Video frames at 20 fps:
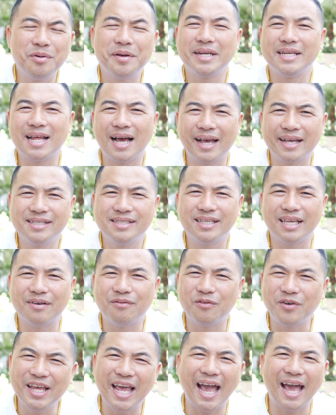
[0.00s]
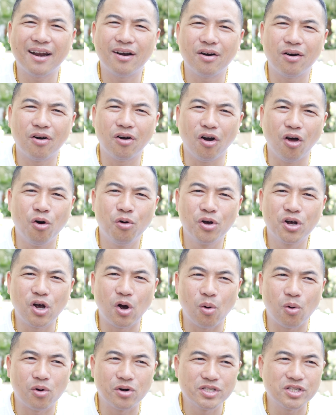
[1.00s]
be nice if we had our own
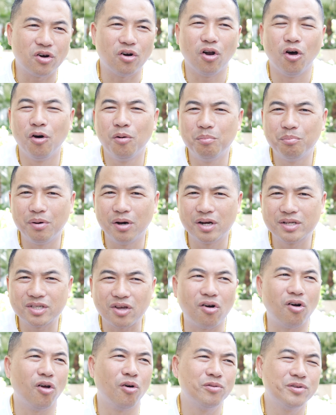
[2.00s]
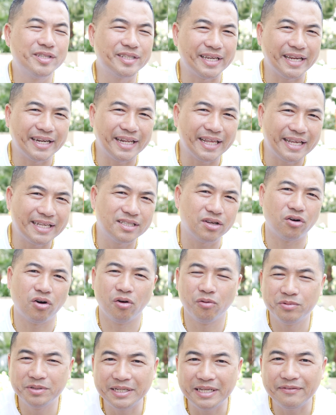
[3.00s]
course, our own books, our own CDs, our
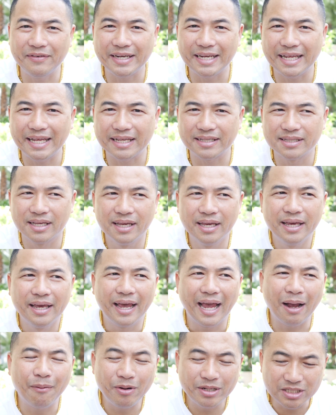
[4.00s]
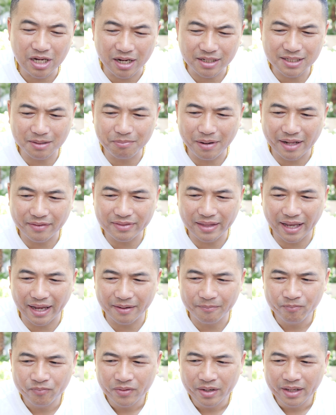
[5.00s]
own DVDs. And we talked about
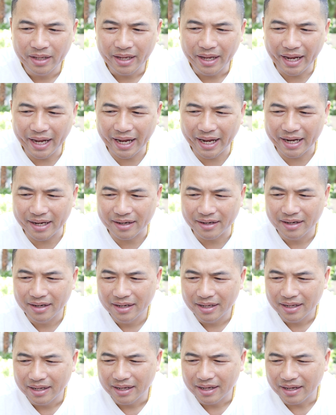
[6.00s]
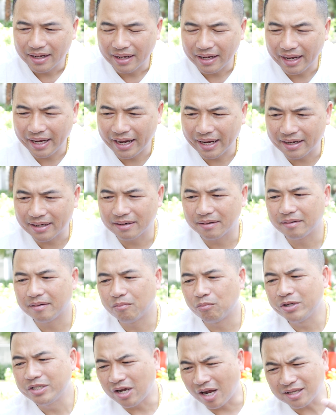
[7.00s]
that. And
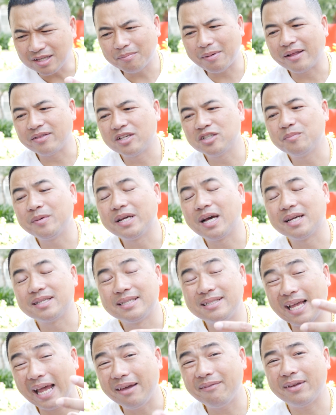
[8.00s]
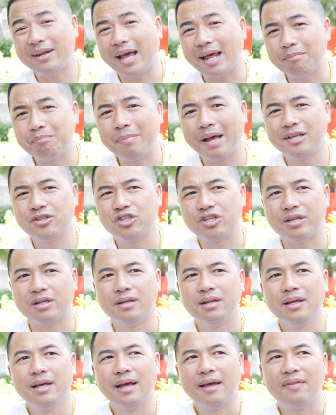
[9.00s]
we talked about this because David had
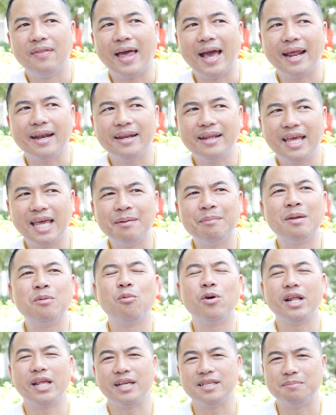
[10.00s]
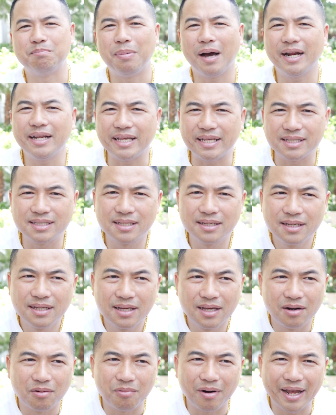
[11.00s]
mentioned that him and one of his buddies,
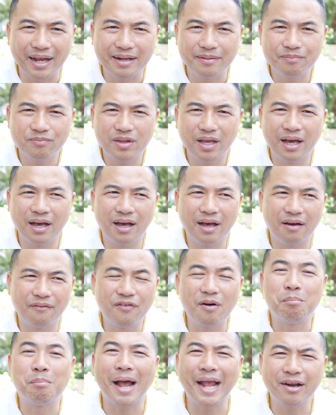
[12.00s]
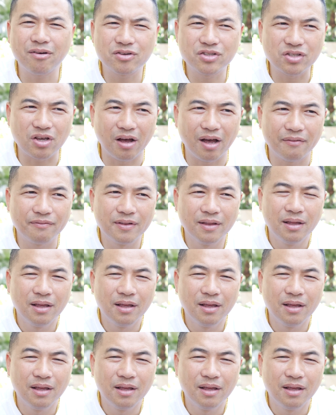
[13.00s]
right, from Microsoft